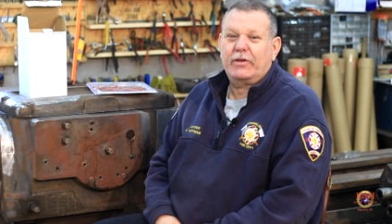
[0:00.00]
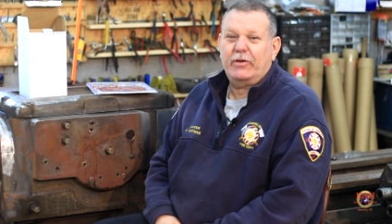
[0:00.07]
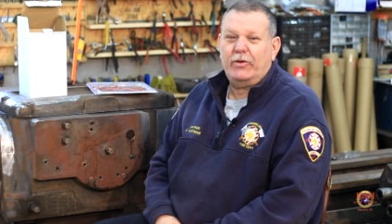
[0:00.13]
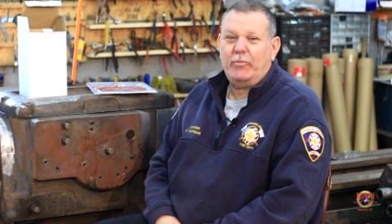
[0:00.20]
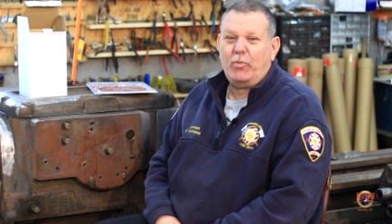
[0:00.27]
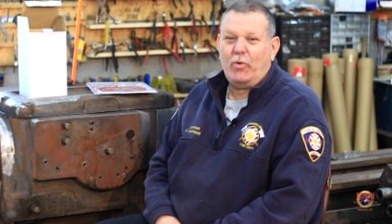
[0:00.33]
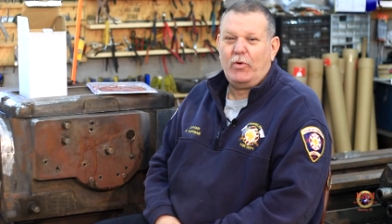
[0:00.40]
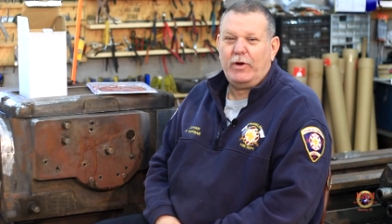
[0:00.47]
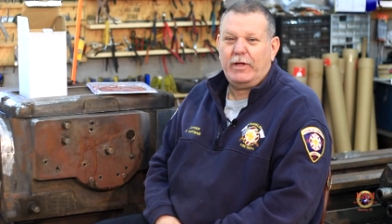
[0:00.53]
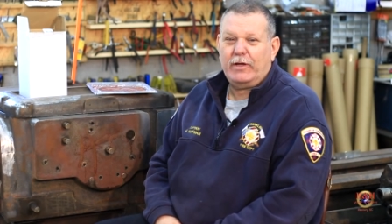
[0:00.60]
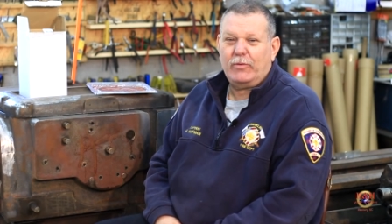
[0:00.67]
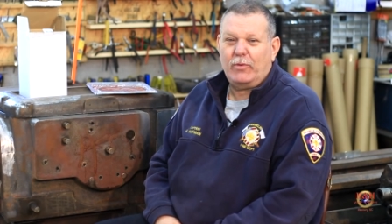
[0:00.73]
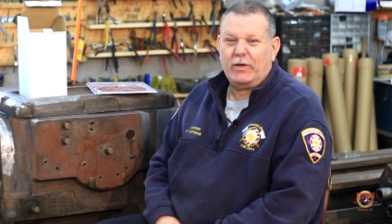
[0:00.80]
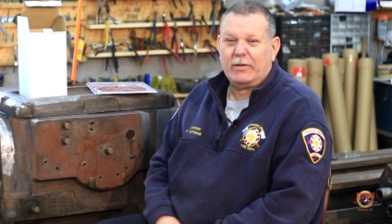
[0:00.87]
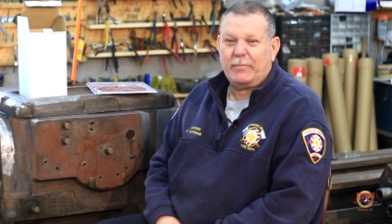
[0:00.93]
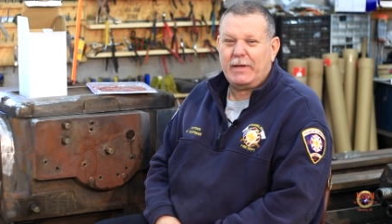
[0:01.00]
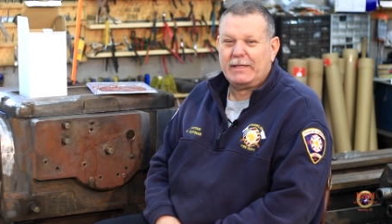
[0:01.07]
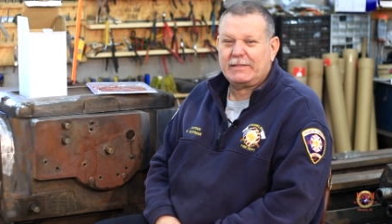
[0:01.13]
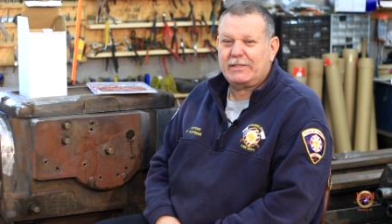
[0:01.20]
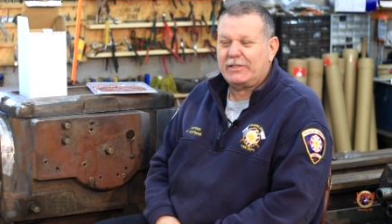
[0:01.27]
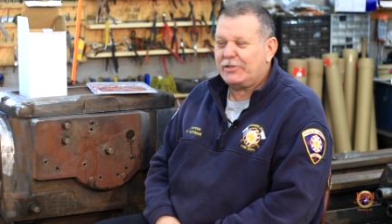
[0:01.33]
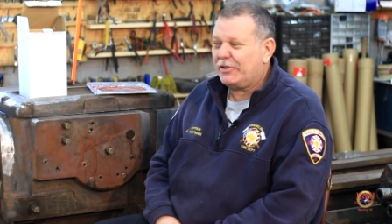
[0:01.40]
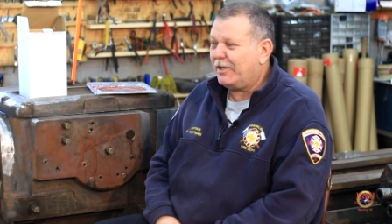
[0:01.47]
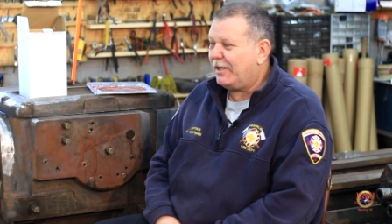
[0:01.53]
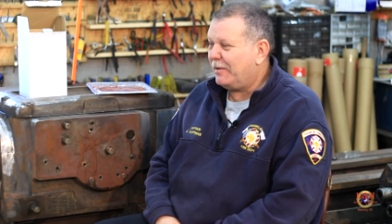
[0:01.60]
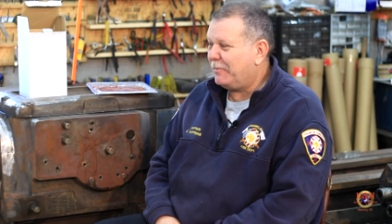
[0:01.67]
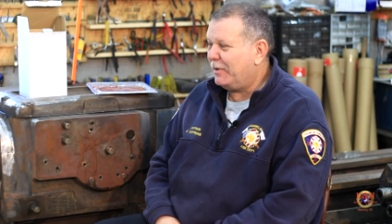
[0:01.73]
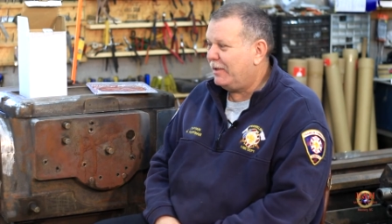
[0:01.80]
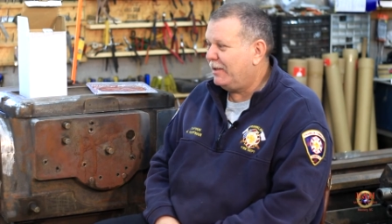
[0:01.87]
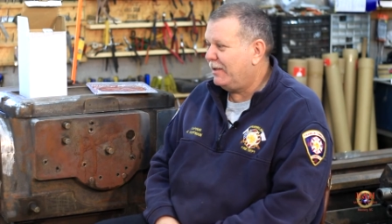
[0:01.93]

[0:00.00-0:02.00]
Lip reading: Good morning. Welcome back to the shop.